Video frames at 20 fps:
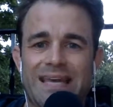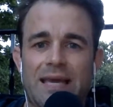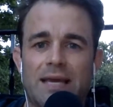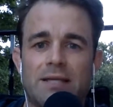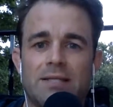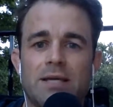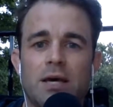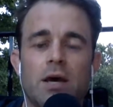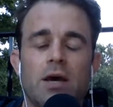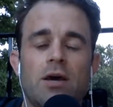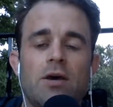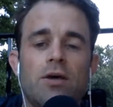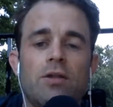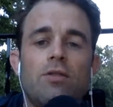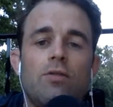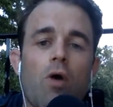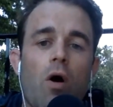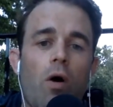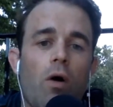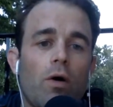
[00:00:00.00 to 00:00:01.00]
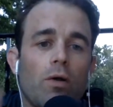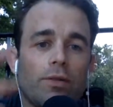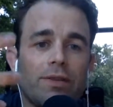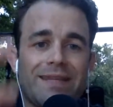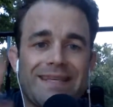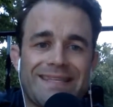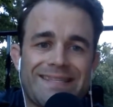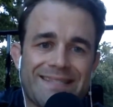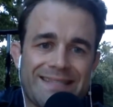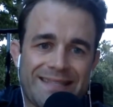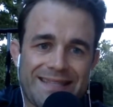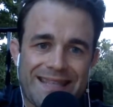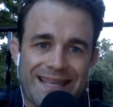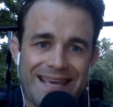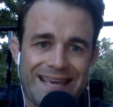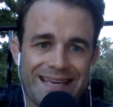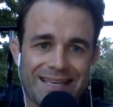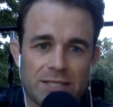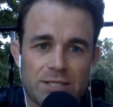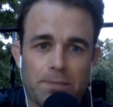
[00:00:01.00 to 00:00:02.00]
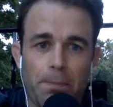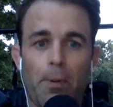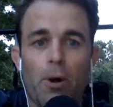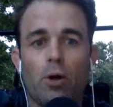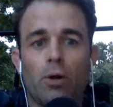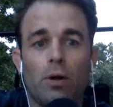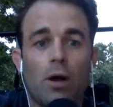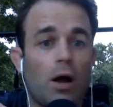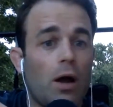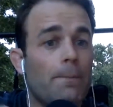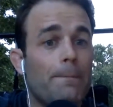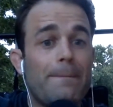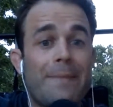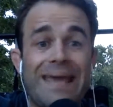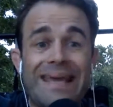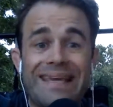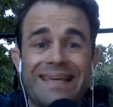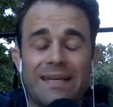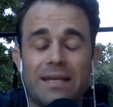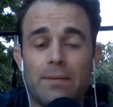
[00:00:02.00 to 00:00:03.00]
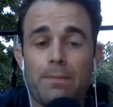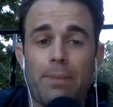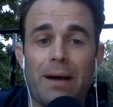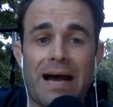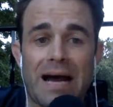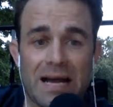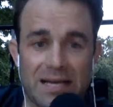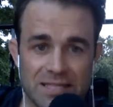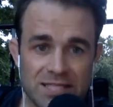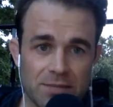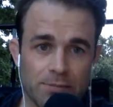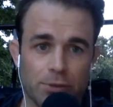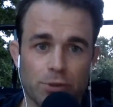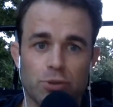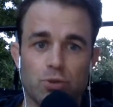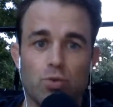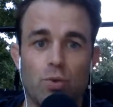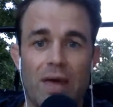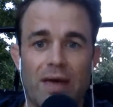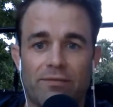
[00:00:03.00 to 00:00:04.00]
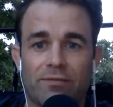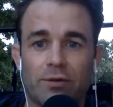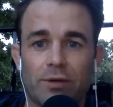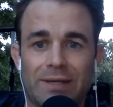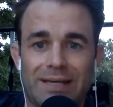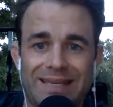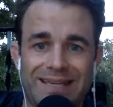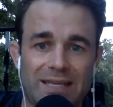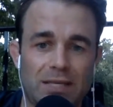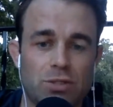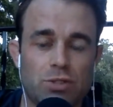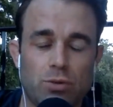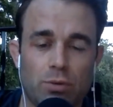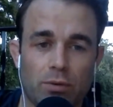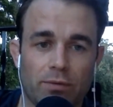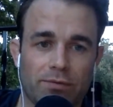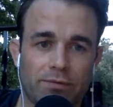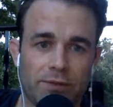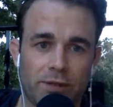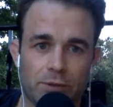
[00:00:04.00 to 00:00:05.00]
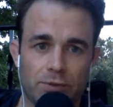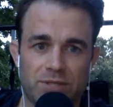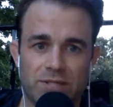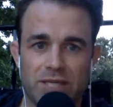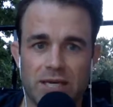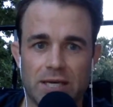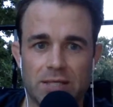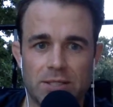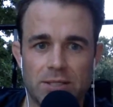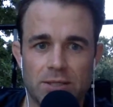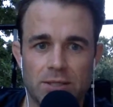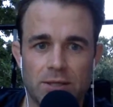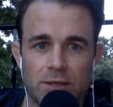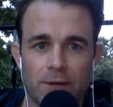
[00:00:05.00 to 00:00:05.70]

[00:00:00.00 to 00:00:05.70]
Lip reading: And all these things make it impossible to ever get into a flow state.